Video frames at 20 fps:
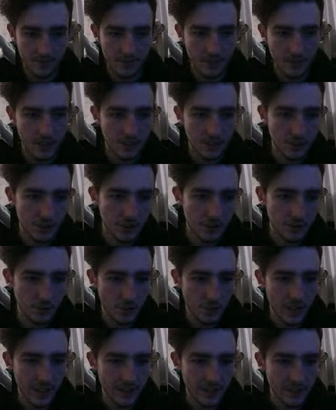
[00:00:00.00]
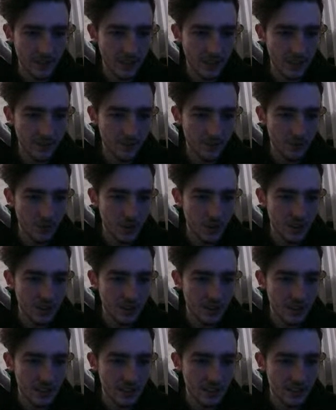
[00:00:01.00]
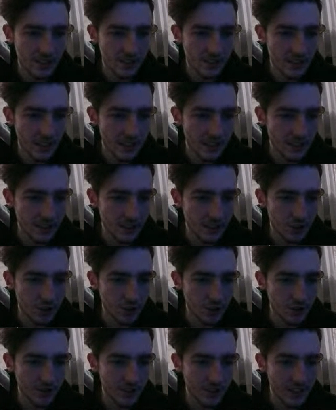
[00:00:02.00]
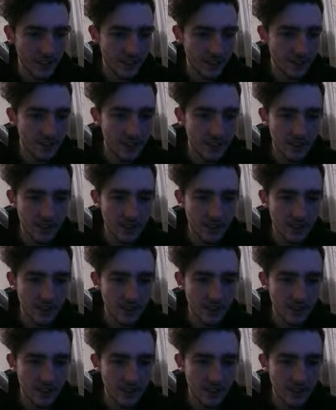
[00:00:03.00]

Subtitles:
True, wait, no. We just need to set it to true there.